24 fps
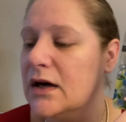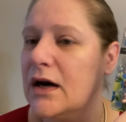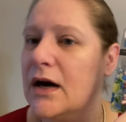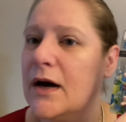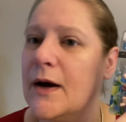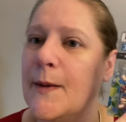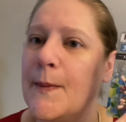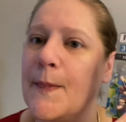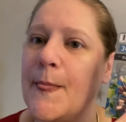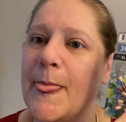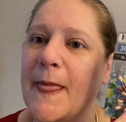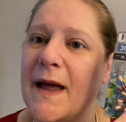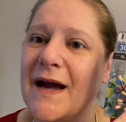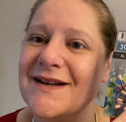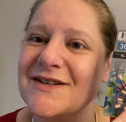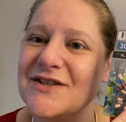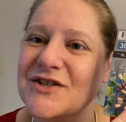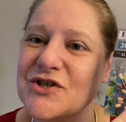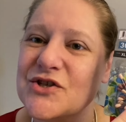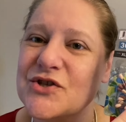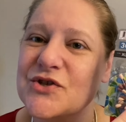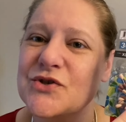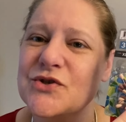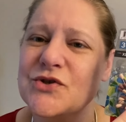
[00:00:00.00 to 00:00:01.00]
I
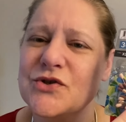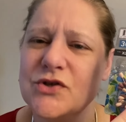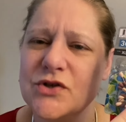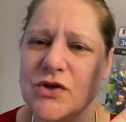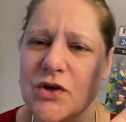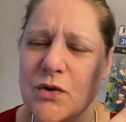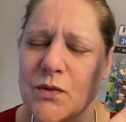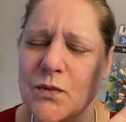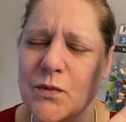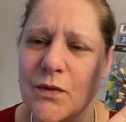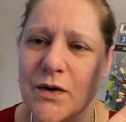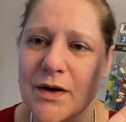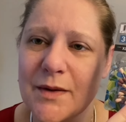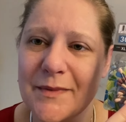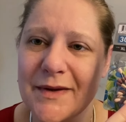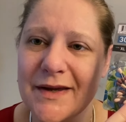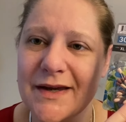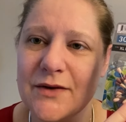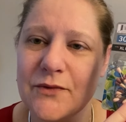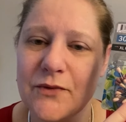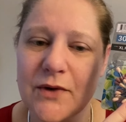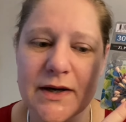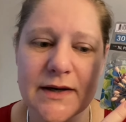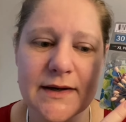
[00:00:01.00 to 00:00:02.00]
just don't want to make
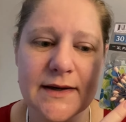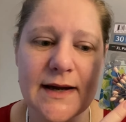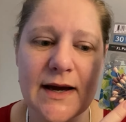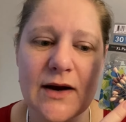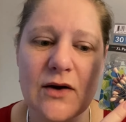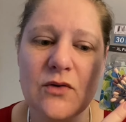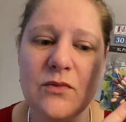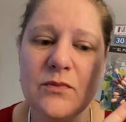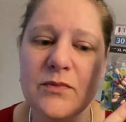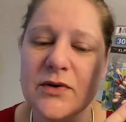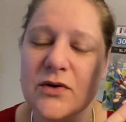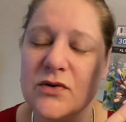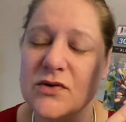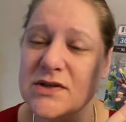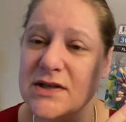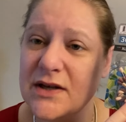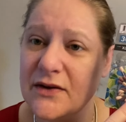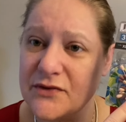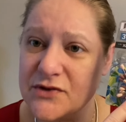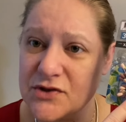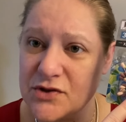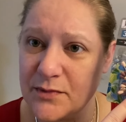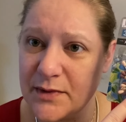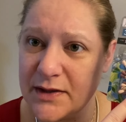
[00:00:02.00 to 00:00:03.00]
it right now because I
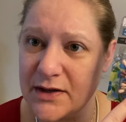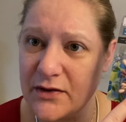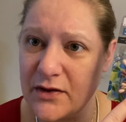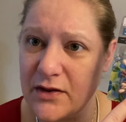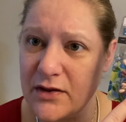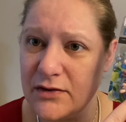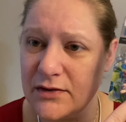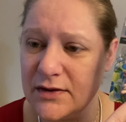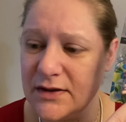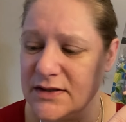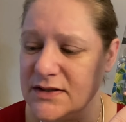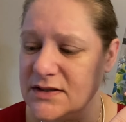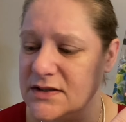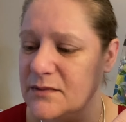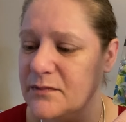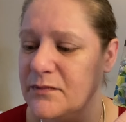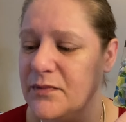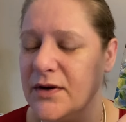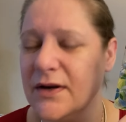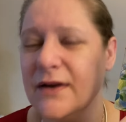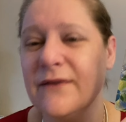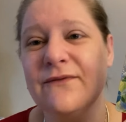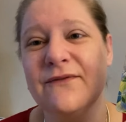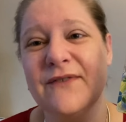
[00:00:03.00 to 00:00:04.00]
have so many other things.
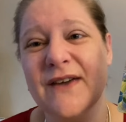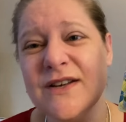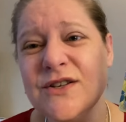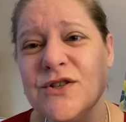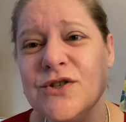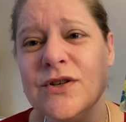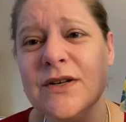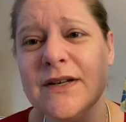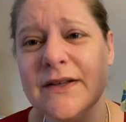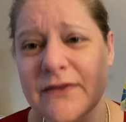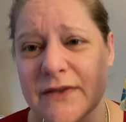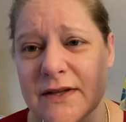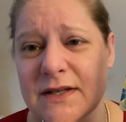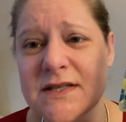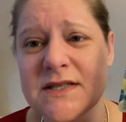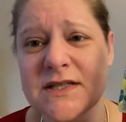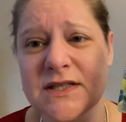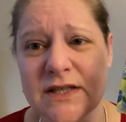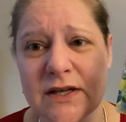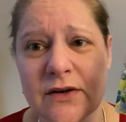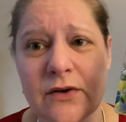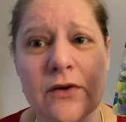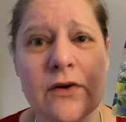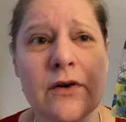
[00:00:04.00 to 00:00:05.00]
But eventually
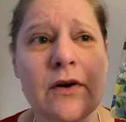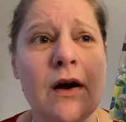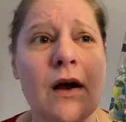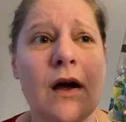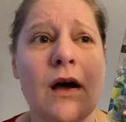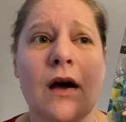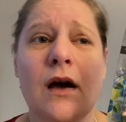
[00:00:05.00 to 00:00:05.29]
this year